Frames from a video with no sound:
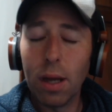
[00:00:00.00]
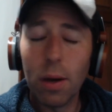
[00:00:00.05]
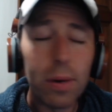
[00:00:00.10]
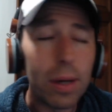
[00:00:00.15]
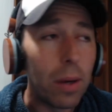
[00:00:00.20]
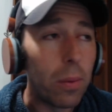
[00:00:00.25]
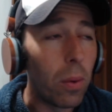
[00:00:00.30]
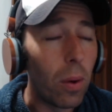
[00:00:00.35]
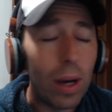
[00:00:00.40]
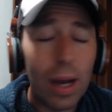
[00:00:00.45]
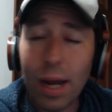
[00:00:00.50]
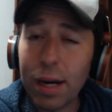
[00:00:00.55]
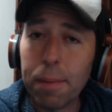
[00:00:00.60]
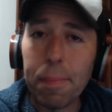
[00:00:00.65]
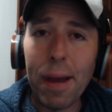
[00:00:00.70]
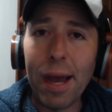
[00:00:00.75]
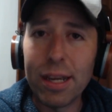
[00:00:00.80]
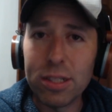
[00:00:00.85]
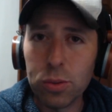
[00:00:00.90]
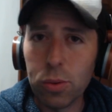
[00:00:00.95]
Okay, what kind of
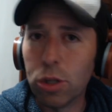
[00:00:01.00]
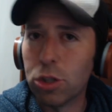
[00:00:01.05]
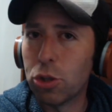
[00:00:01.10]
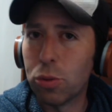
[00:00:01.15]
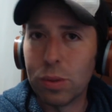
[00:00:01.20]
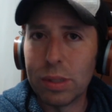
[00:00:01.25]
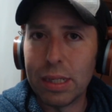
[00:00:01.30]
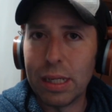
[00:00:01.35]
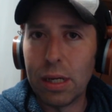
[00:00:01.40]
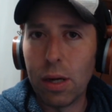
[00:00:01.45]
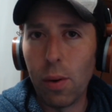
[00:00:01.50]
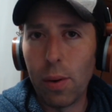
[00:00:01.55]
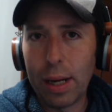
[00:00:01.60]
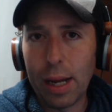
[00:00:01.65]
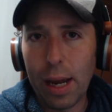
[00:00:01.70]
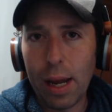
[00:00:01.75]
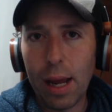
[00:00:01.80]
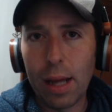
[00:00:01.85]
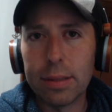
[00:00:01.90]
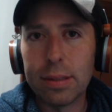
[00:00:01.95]
pass rusher was he going
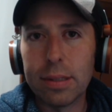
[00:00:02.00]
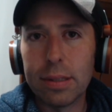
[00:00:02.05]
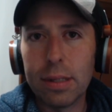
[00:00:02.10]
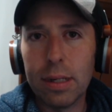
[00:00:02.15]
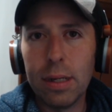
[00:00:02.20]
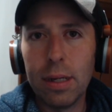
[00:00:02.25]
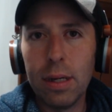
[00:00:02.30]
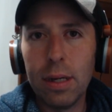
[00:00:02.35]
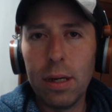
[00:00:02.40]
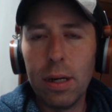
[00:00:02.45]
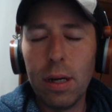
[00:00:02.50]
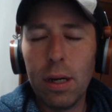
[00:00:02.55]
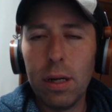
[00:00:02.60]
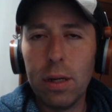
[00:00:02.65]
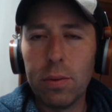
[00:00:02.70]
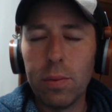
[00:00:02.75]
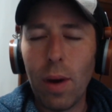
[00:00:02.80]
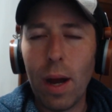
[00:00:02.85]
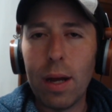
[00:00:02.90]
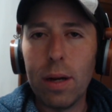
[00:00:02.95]
against?
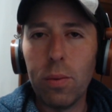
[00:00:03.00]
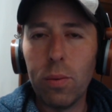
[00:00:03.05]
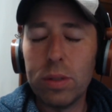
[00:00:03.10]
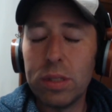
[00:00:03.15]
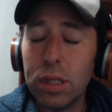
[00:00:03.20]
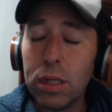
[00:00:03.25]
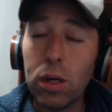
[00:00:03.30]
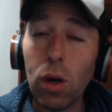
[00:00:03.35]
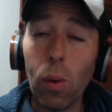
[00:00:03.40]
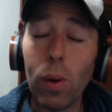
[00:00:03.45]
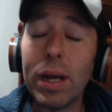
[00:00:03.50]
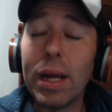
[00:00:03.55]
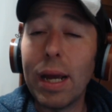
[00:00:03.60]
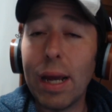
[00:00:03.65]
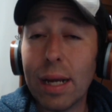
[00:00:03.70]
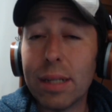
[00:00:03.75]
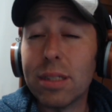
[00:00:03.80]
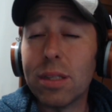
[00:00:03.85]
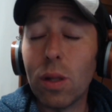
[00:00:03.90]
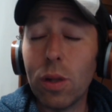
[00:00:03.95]
Right? Was he going
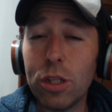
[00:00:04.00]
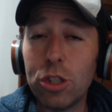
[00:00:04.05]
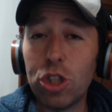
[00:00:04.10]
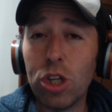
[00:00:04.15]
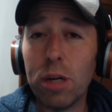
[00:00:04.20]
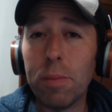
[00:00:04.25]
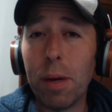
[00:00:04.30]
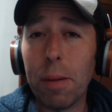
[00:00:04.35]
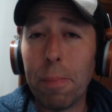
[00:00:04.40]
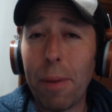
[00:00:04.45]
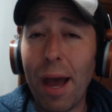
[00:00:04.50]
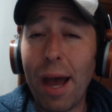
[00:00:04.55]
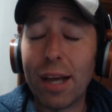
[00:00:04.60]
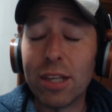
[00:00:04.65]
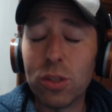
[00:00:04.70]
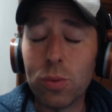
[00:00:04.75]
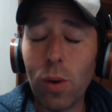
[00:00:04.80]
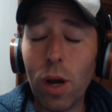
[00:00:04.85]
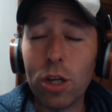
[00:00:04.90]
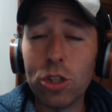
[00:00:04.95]
against a legitimate
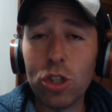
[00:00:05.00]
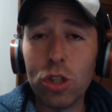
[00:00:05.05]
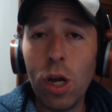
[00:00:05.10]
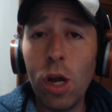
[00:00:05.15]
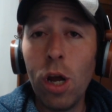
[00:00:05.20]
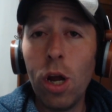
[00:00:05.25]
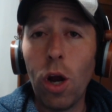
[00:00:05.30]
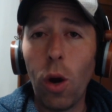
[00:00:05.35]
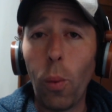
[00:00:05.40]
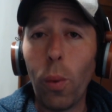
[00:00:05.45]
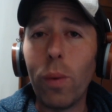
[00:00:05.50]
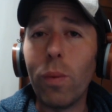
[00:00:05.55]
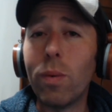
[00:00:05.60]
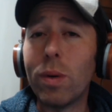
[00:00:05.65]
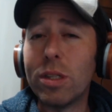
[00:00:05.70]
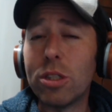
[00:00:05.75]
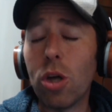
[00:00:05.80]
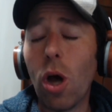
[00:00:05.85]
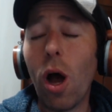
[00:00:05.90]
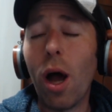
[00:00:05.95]
pass rush, or were we
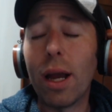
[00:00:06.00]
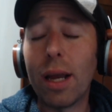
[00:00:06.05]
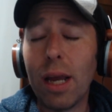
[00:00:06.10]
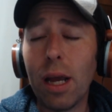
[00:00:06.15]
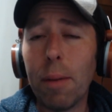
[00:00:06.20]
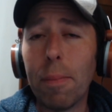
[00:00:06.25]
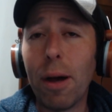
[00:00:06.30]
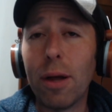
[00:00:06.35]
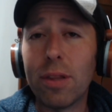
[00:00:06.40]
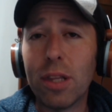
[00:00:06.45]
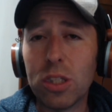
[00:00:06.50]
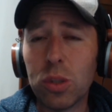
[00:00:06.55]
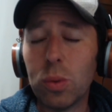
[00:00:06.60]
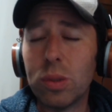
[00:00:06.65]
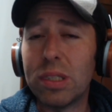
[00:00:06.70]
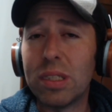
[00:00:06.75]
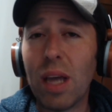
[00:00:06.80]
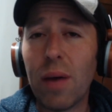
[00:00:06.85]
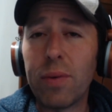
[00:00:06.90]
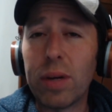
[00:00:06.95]
talking about this was
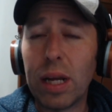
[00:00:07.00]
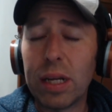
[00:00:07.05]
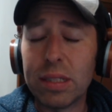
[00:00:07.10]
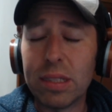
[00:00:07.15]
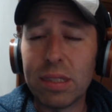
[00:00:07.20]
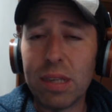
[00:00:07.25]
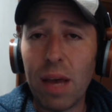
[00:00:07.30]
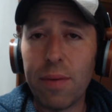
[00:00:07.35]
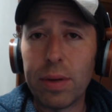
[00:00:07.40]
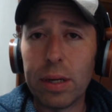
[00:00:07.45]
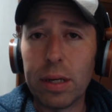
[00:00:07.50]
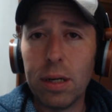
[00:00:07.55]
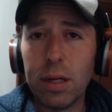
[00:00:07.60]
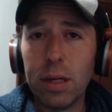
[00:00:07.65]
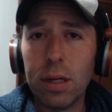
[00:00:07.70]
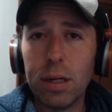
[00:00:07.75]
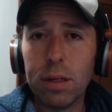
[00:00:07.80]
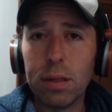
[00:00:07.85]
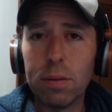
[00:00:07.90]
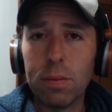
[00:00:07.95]
seven on seven?
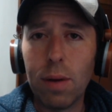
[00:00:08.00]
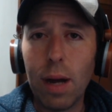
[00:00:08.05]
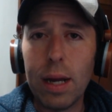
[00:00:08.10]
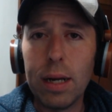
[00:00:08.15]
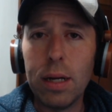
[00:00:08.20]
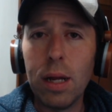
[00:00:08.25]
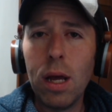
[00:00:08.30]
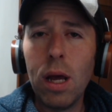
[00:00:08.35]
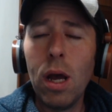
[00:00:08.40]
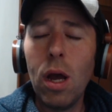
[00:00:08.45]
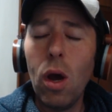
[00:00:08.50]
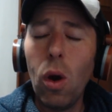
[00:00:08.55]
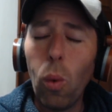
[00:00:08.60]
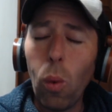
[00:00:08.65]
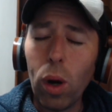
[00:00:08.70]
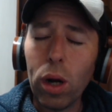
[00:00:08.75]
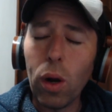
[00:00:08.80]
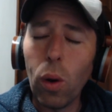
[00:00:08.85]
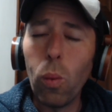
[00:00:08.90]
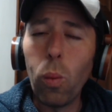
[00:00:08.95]
Right?
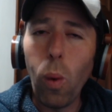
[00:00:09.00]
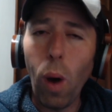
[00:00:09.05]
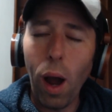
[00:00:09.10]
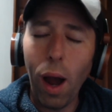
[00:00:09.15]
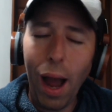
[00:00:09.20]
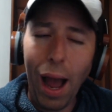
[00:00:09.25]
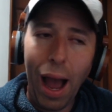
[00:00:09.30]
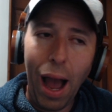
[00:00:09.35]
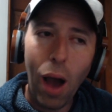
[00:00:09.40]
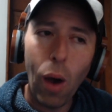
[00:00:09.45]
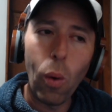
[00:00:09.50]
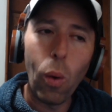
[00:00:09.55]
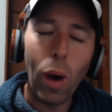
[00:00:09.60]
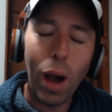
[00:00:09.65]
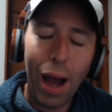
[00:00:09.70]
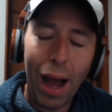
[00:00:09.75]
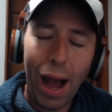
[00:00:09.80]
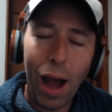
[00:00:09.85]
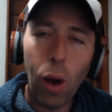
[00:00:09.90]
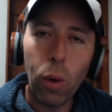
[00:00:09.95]
What? How?
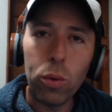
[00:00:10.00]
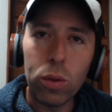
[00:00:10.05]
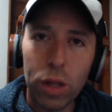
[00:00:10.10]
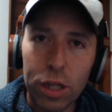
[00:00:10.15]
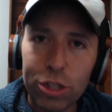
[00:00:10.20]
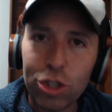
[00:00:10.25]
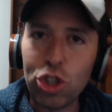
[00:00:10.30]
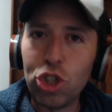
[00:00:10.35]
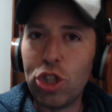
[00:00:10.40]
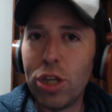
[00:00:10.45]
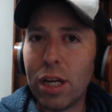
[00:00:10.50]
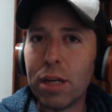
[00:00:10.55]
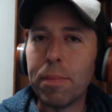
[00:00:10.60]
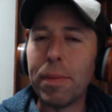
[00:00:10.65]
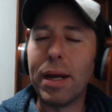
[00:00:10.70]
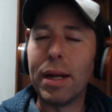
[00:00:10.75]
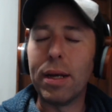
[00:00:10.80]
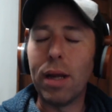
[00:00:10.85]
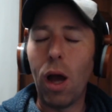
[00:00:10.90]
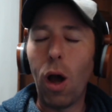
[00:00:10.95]
How
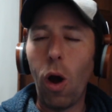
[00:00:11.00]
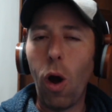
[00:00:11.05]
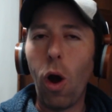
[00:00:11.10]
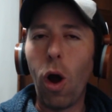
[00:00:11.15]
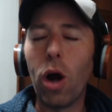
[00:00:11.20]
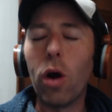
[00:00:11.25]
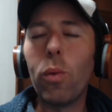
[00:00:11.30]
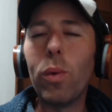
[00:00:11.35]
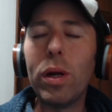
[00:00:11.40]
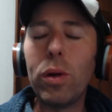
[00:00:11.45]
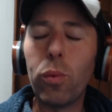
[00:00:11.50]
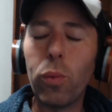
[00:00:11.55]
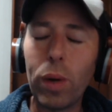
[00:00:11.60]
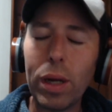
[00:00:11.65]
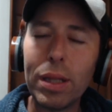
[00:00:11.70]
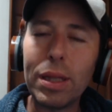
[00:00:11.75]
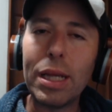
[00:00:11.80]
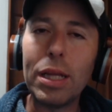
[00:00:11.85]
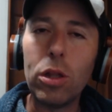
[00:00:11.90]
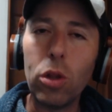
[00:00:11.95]
legitimate are we
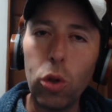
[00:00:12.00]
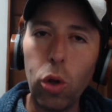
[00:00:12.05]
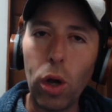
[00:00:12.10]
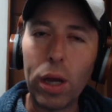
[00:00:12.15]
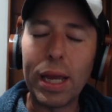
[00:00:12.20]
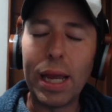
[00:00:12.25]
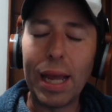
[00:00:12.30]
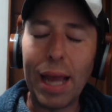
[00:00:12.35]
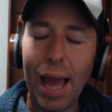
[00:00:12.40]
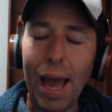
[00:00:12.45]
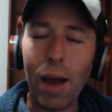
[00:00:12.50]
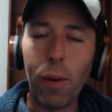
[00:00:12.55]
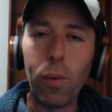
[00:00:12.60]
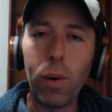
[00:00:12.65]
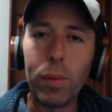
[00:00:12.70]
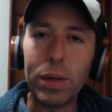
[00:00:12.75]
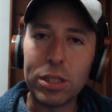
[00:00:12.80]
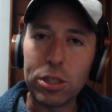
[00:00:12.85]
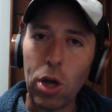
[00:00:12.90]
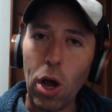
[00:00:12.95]
really looking at when
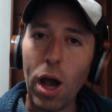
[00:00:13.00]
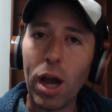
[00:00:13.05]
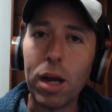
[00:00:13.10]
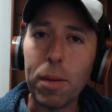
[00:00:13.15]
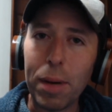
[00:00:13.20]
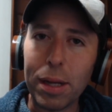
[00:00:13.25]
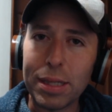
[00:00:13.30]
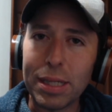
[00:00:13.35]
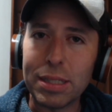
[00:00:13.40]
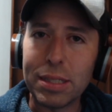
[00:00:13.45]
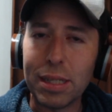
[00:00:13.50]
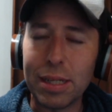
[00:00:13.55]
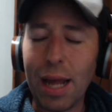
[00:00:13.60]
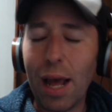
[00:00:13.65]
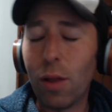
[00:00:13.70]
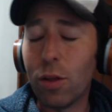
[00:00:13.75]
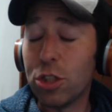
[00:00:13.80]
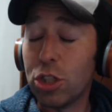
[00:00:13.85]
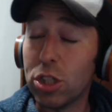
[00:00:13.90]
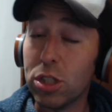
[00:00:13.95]
we talk about these
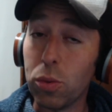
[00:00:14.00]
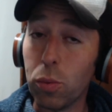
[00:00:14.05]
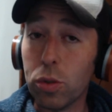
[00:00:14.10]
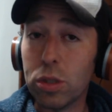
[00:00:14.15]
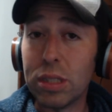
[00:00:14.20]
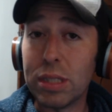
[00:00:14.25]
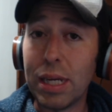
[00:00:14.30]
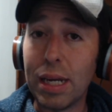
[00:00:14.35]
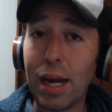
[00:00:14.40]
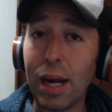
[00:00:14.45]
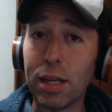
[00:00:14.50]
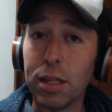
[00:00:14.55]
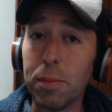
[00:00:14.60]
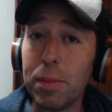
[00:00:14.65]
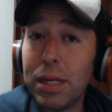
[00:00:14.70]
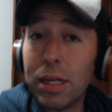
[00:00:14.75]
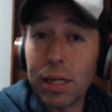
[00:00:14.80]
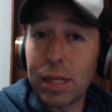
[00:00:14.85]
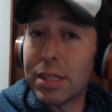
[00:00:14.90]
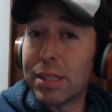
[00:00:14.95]
analogies that we're seeing out of the
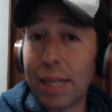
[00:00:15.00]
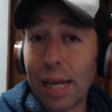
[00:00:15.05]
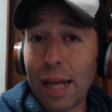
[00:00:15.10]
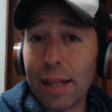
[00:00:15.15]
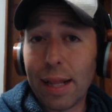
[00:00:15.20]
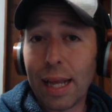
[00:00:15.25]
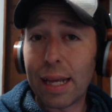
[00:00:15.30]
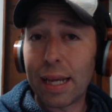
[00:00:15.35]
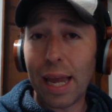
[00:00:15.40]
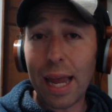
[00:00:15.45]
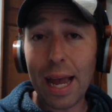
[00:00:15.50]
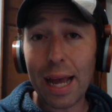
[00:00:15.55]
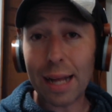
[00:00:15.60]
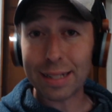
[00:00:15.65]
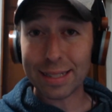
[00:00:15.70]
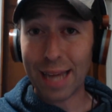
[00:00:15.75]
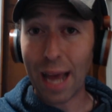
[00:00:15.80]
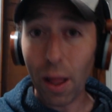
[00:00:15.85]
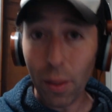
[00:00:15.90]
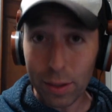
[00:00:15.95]
media? Because again, they can't
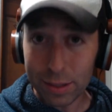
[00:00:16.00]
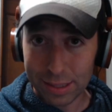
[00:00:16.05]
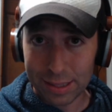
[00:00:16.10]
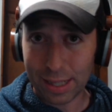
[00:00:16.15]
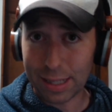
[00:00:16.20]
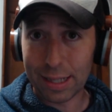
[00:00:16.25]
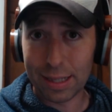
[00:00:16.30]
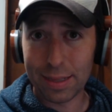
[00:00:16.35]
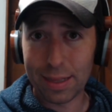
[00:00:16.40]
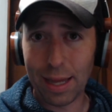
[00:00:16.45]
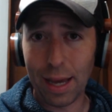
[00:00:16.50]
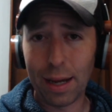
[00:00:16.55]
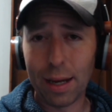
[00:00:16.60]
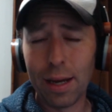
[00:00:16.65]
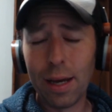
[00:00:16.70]
tell us anything.